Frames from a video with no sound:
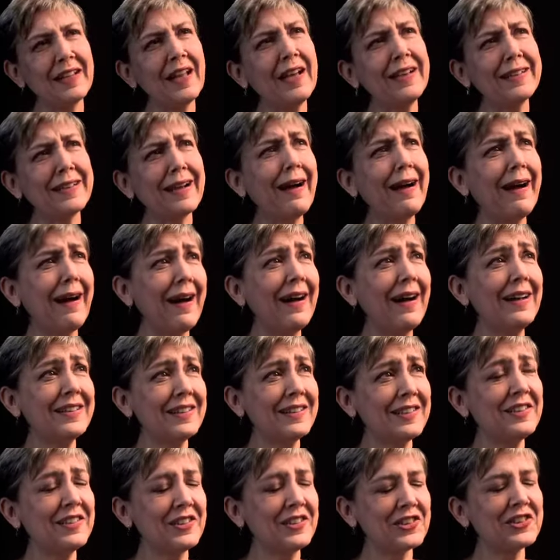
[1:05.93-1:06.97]
there? It's like
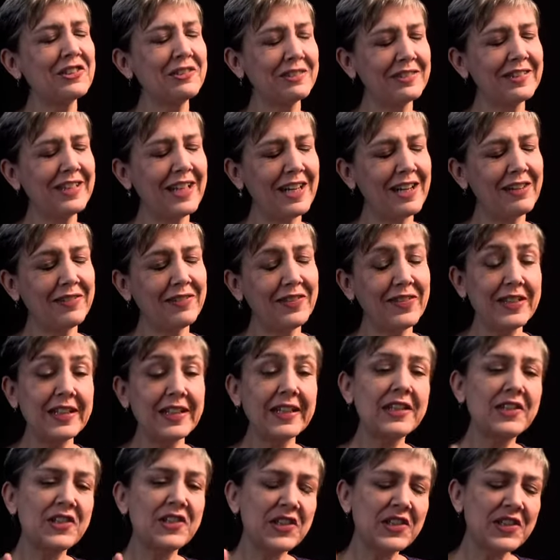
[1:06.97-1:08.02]
unconditional love, isn't
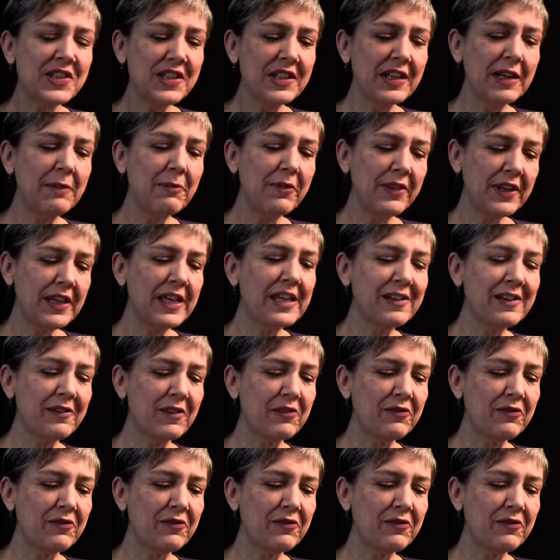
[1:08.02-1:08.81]
it? It's just that I'm thinking of